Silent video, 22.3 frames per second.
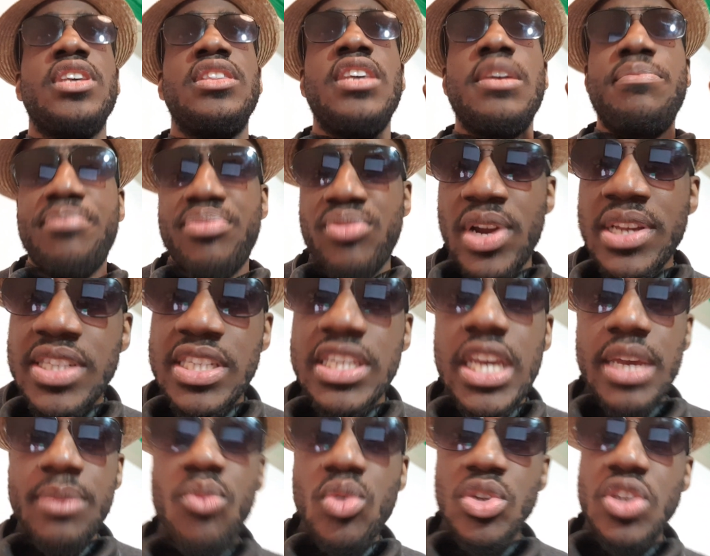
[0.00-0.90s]
Their
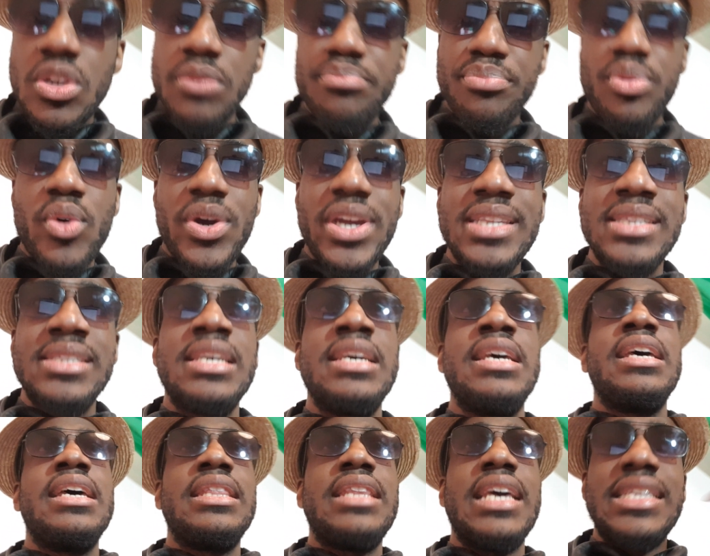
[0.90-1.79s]
pressing game was on point.
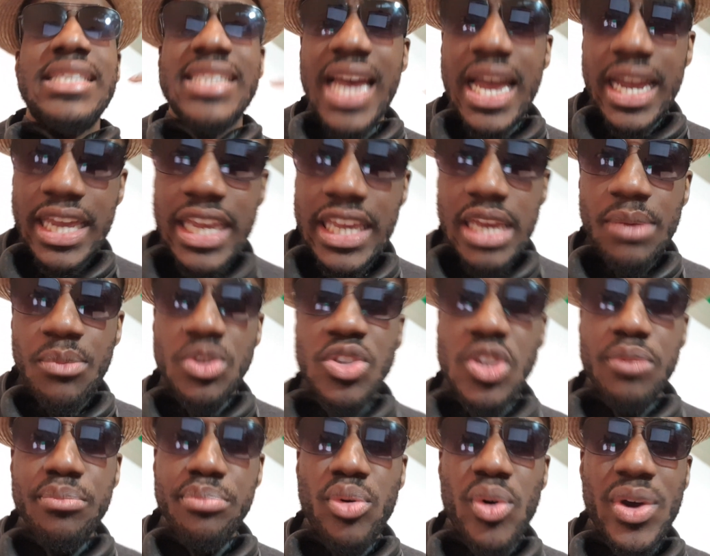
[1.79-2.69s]
Their attacking game
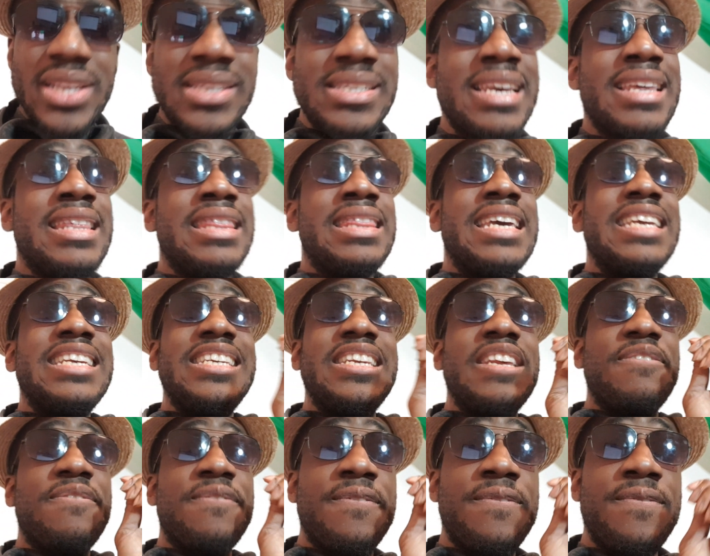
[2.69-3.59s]
was on point. They
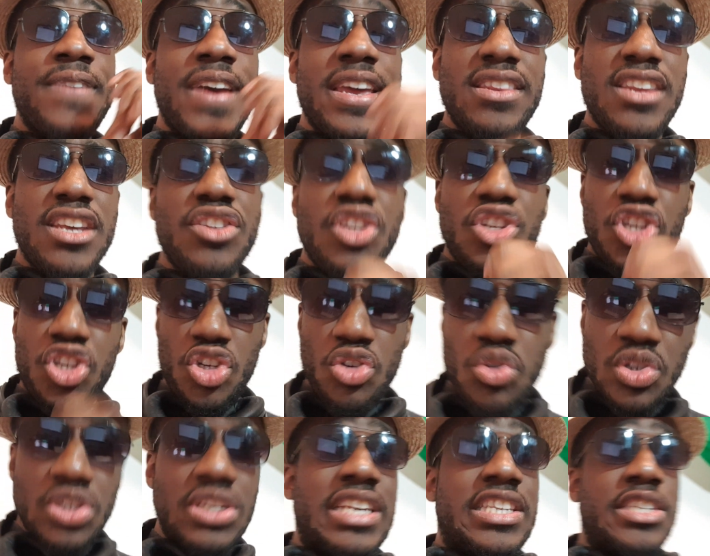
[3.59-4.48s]
defended
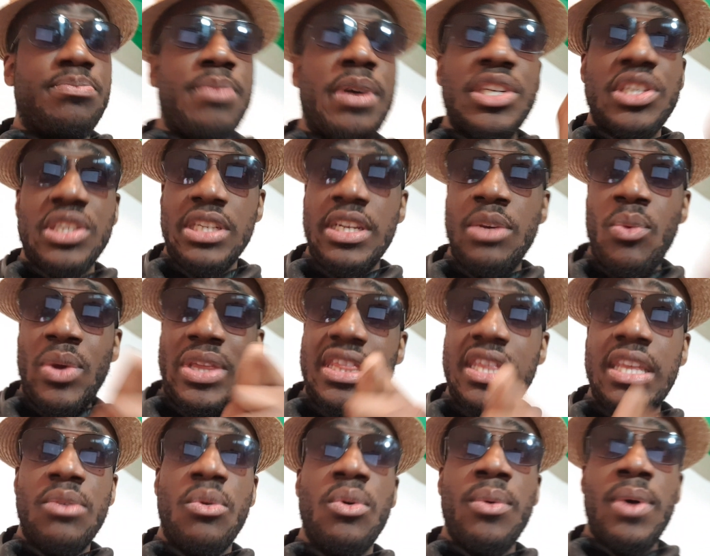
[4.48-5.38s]
hugely, especially
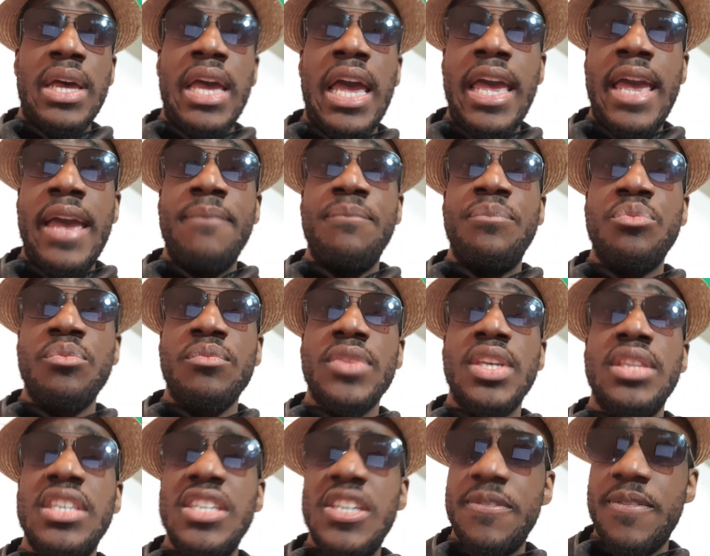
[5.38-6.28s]
when the, um,
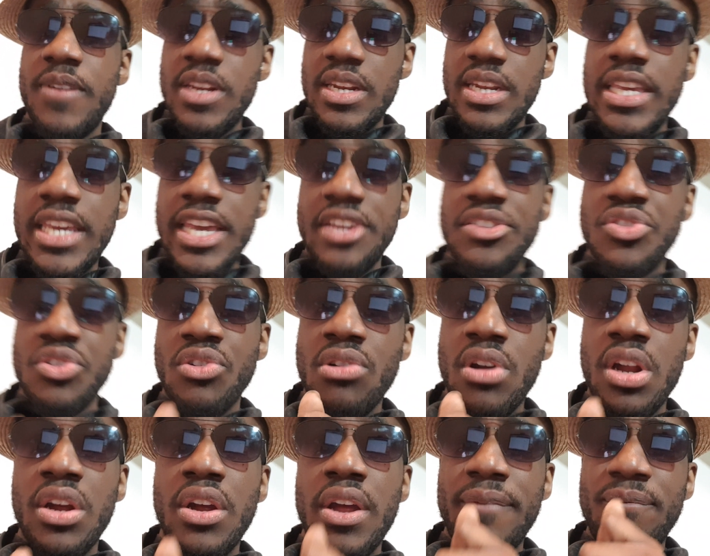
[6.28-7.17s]
they defended against
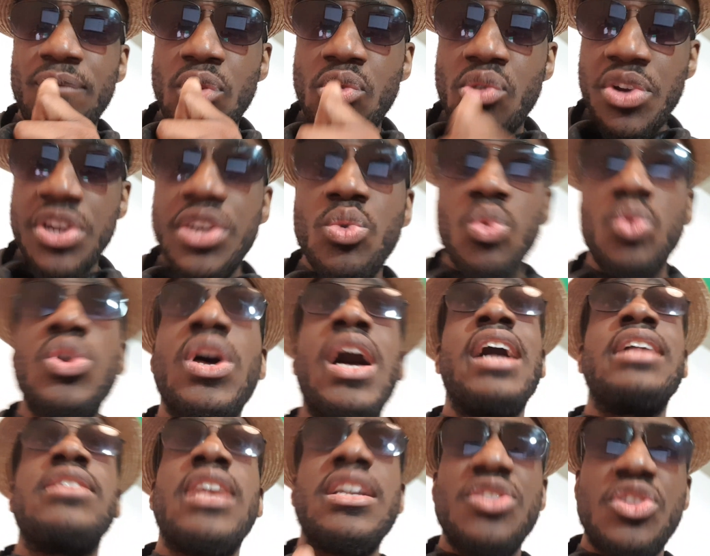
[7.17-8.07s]
Greenwood
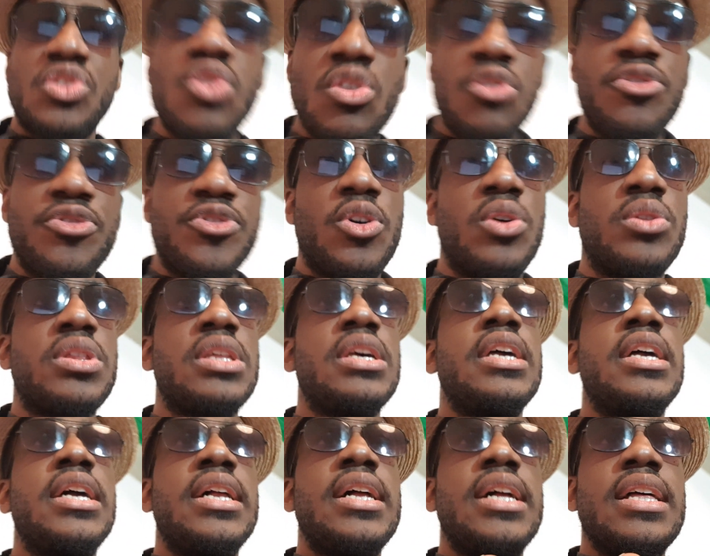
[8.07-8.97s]
and, and so forth.
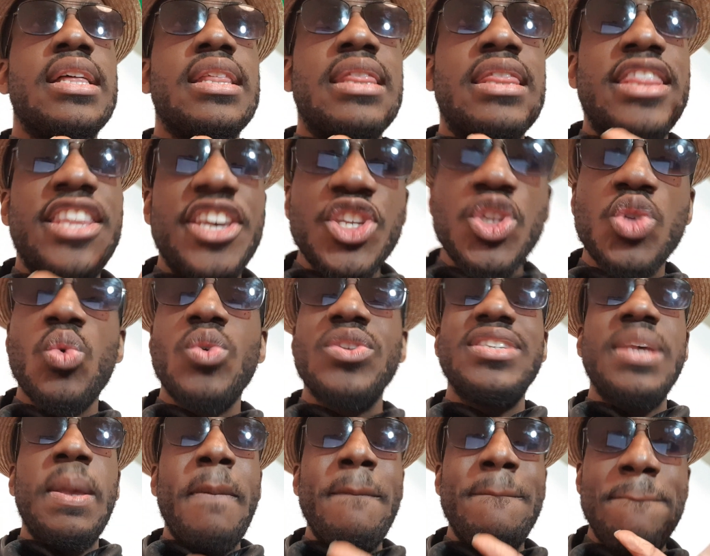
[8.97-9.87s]
This
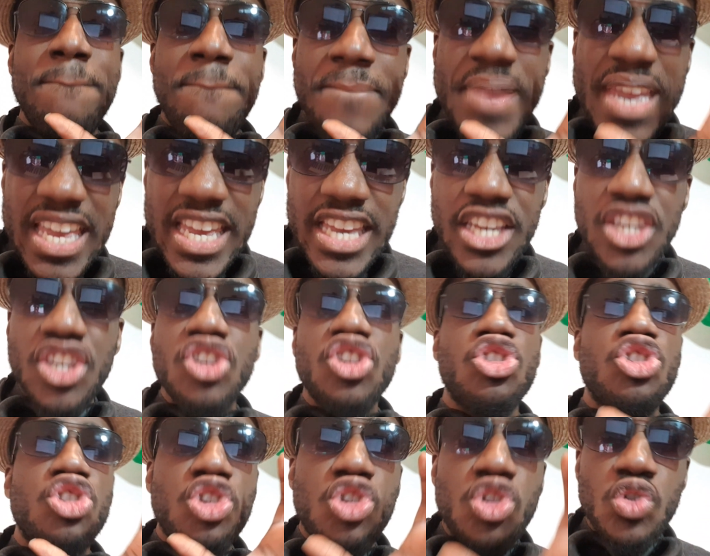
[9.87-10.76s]
was a big,
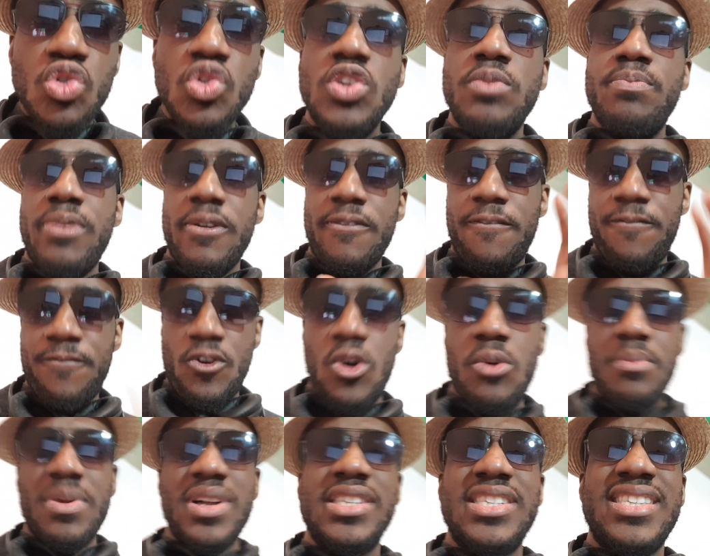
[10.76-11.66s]
huge
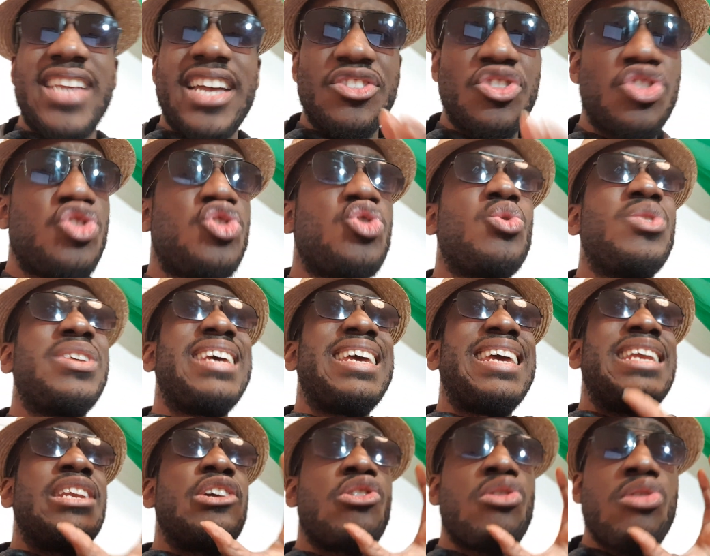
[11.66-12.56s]
performance that showed
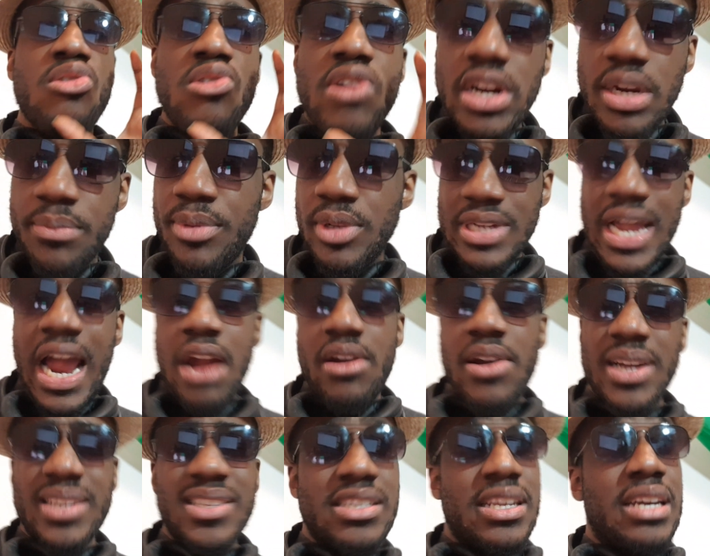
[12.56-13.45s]
incredible
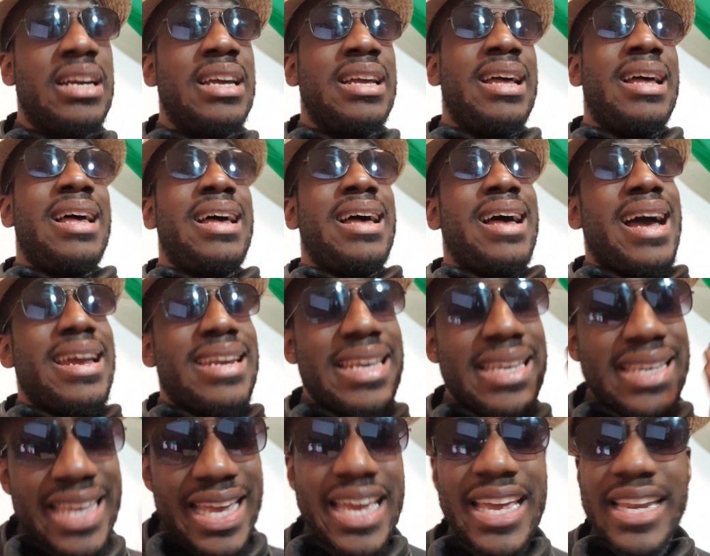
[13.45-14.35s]
character. And
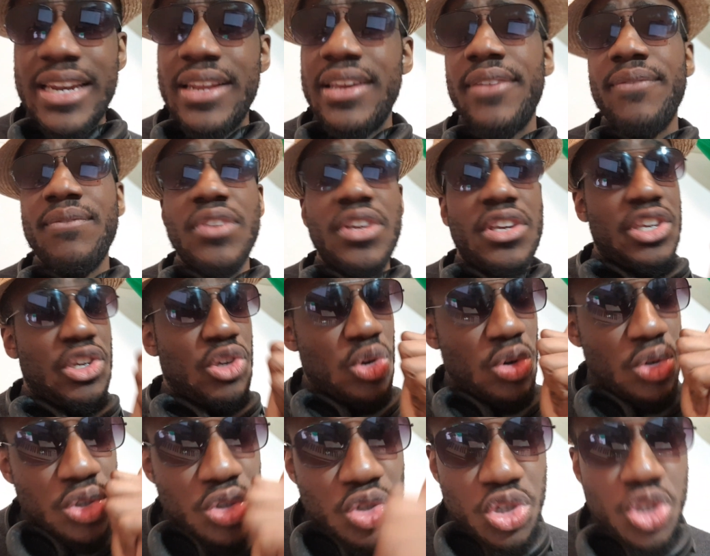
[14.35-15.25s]
again, it
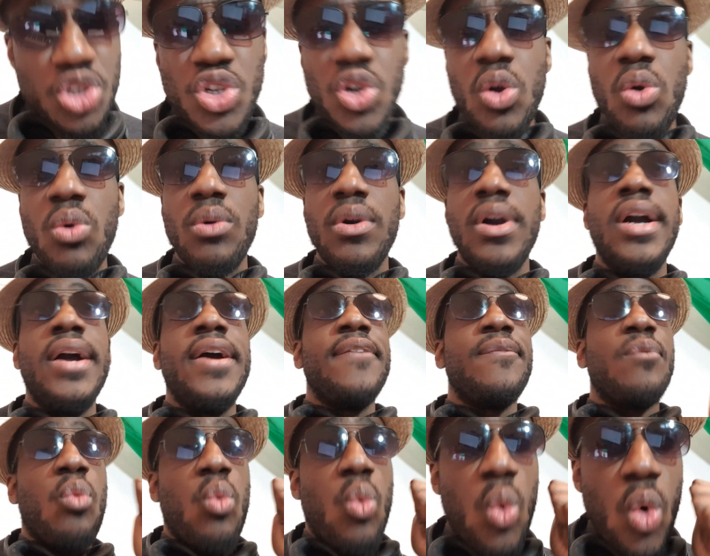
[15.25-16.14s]
goes to show,
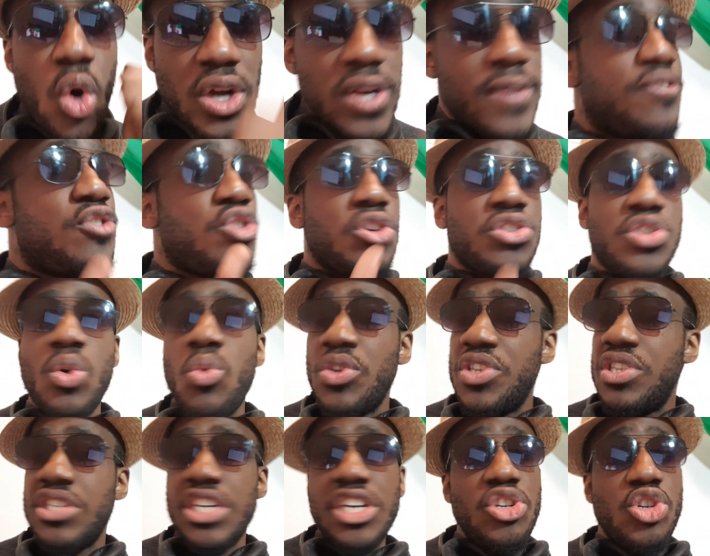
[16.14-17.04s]
what if Jota
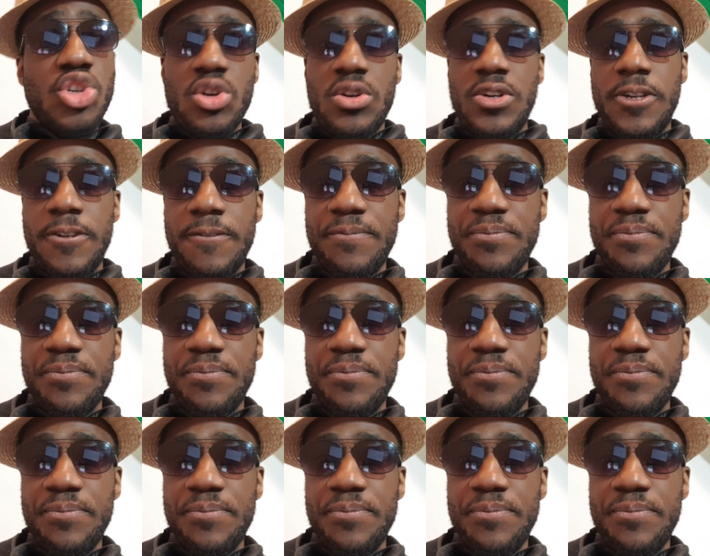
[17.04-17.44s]
wasn't injured?